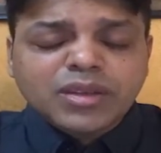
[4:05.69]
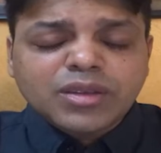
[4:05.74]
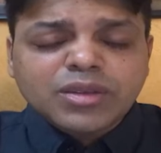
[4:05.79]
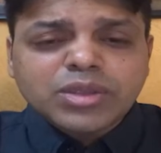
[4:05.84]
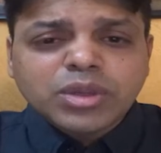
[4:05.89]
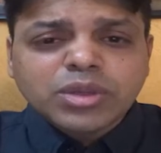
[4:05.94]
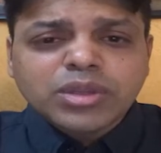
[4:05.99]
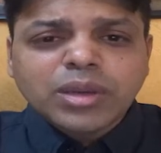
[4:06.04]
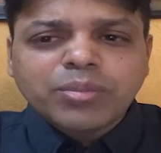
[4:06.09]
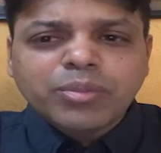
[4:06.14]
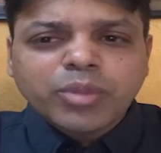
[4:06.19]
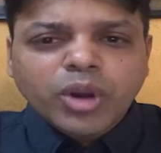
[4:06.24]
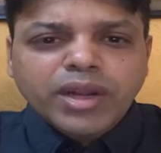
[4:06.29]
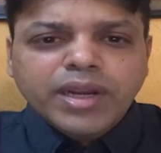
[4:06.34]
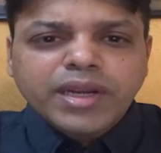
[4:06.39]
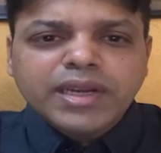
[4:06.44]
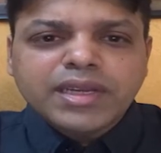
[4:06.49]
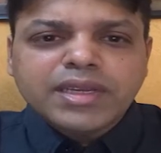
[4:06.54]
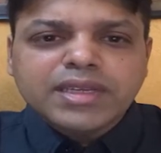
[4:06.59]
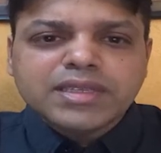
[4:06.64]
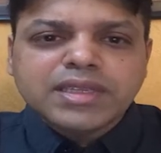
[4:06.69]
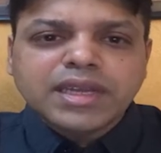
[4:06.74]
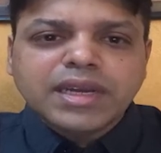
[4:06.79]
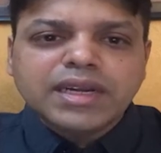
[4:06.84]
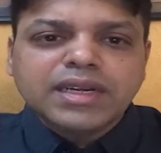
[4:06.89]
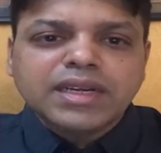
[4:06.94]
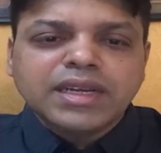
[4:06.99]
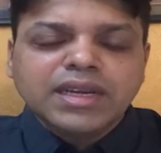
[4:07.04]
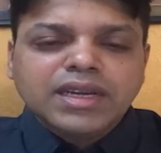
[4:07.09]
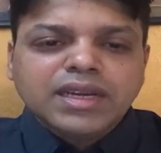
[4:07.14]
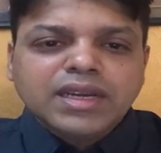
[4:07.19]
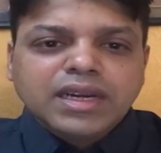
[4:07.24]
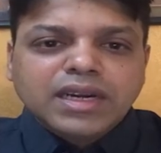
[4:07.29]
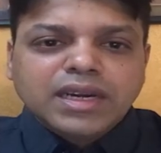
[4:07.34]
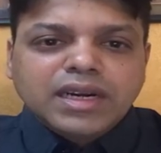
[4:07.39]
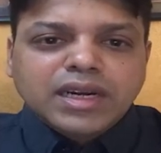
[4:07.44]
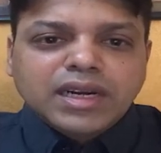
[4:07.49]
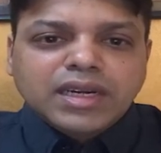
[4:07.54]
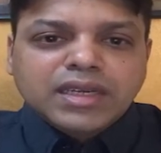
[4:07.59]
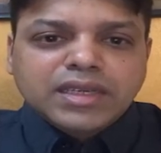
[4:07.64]
so the point is that
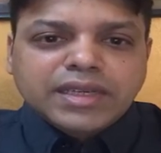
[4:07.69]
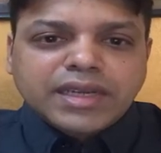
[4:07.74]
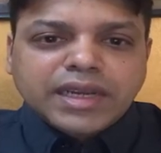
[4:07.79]
uh,